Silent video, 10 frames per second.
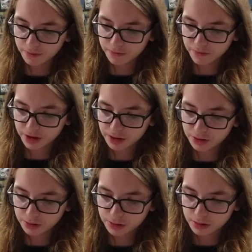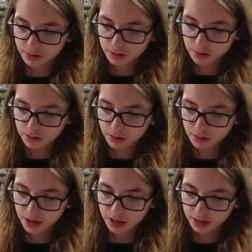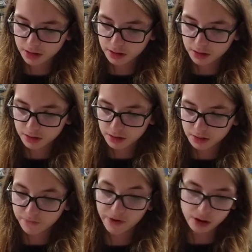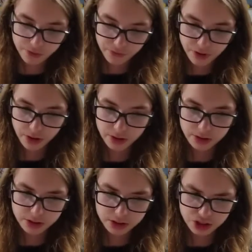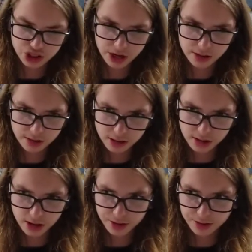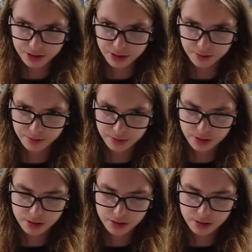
vendors like VADERS VAULT, Genesis Customs,